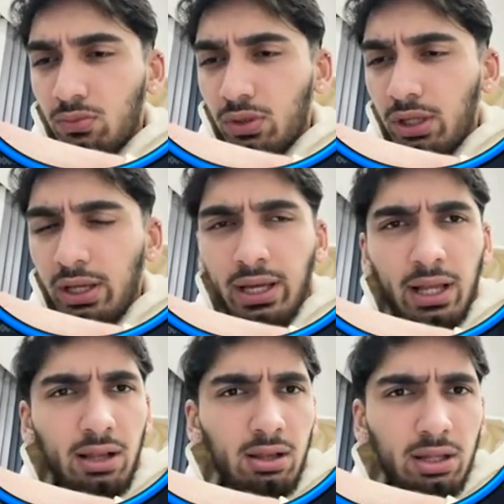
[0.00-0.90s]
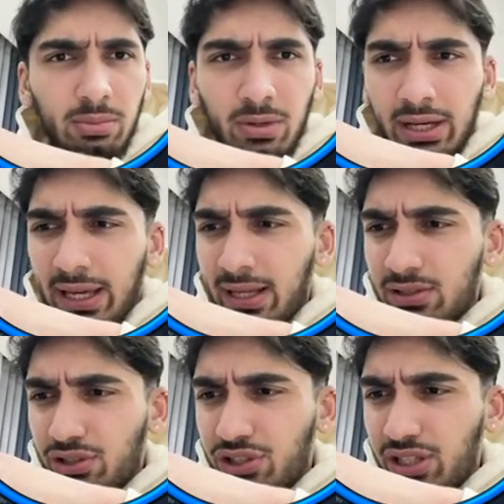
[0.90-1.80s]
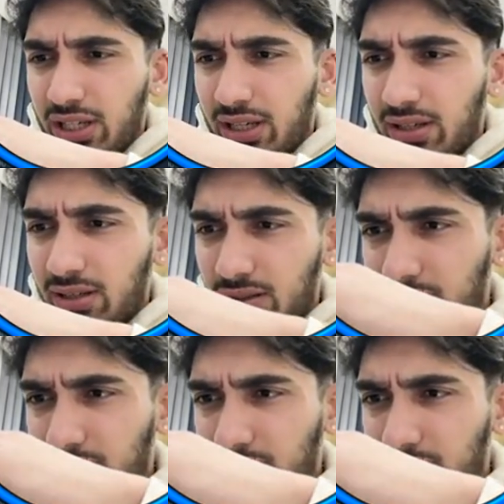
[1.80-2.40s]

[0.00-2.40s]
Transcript: What the hell? Like, my hands are shaky.